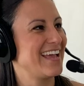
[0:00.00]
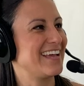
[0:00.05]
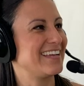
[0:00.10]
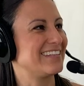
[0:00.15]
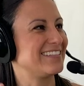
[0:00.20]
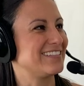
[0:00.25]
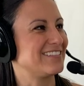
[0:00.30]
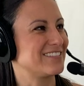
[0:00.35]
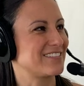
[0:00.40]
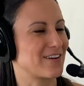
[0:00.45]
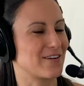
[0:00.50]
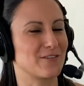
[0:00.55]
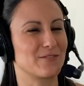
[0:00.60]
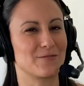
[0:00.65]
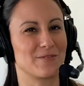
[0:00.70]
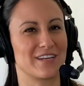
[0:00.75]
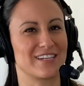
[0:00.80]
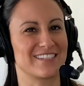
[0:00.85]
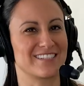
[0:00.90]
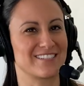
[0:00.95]
and you don't
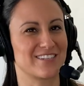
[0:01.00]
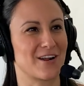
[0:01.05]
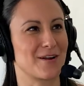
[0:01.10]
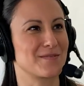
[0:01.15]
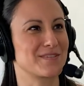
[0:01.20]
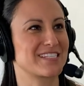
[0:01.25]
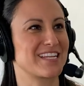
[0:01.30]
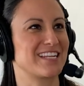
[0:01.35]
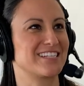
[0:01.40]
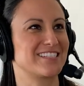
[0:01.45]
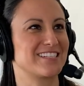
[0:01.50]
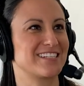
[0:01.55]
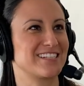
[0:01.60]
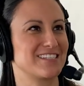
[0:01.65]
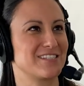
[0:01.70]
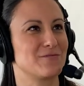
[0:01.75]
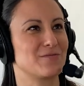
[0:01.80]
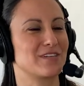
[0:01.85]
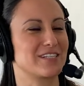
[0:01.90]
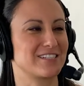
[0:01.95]
want to start with
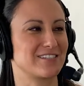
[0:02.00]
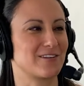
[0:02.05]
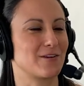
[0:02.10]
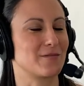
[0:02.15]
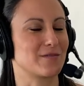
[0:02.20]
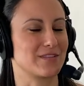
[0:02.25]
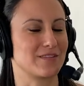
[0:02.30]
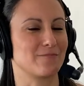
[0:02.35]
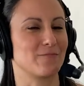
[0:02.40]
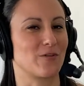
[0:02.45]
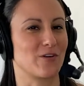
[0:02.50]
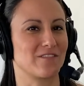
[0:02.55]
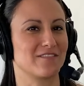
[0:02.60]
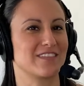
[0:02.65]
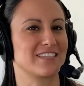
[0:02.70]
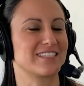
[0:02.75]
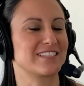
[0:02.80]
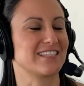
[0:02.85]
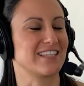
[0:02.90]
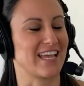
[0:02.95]
tensioning, you want to start with more of
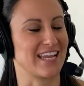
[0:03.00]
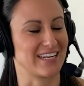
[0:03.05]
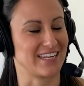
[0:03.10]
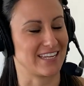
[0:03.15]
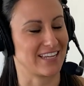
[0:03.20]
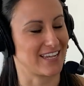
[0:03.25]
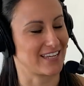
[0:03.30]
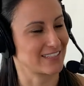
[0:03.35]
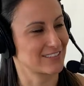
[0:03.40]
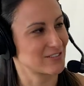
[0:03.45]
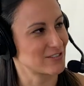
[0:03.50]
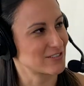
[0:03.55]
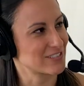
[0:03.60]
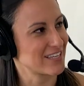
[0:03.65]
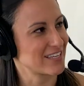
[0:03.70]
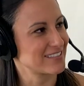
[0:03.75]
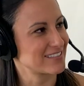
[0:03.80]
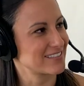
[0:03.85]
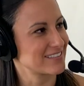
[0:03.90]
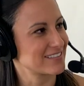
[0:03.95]
the sliding
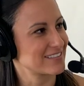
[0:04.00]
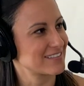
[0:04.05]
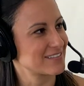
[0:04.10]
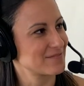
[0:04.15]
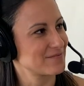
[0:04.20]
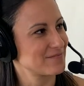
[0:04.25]
exercises.